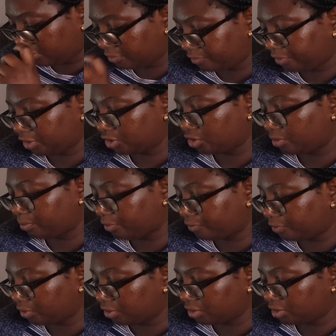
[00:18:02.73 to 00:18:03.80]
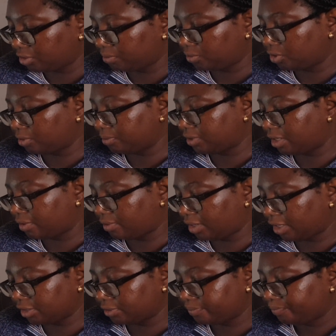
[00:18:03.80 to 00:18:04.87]
infection before the symptoms
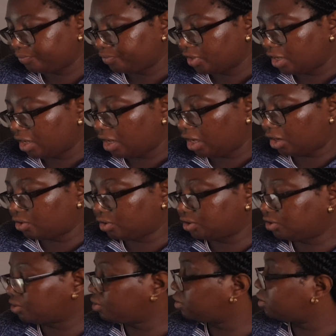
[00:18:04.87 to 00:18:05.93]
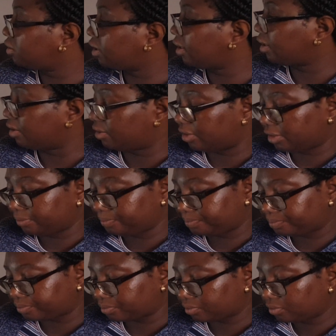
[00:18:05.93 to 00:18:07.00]
arise. According to the diagram,
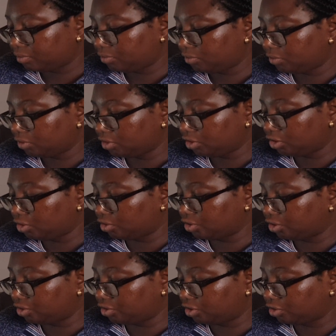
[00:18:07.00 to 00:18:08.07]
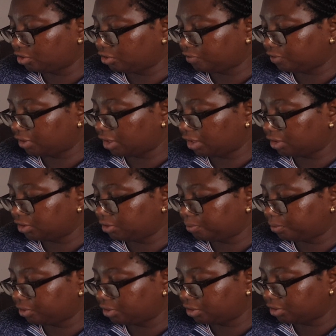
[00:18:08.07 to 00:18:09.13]
the concentration of the
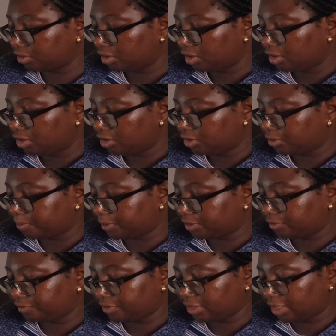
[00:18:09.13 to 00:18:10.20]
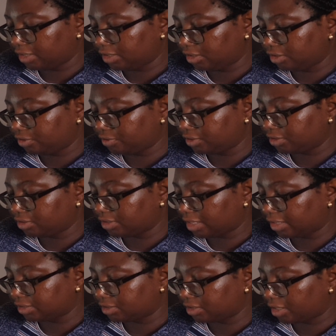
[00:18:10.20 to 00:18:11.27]
antibodies specifically increases
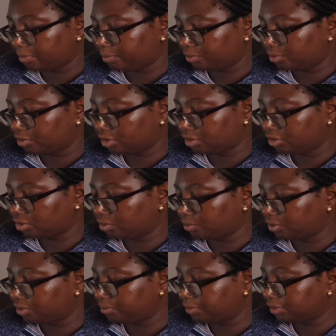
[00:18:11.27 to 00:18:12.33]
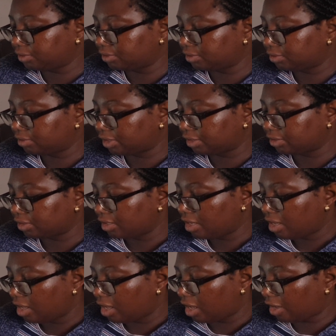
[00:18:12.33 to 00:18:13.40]
as time progresses, which means that
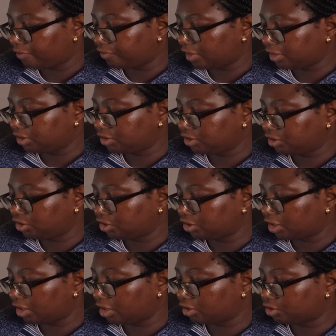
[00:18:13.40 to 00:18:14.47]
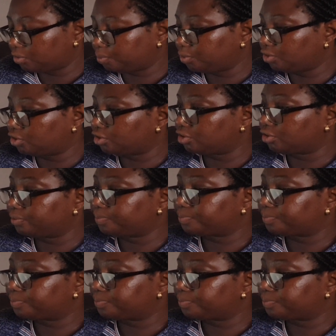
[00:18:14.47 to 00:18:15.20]
after the initial exposure,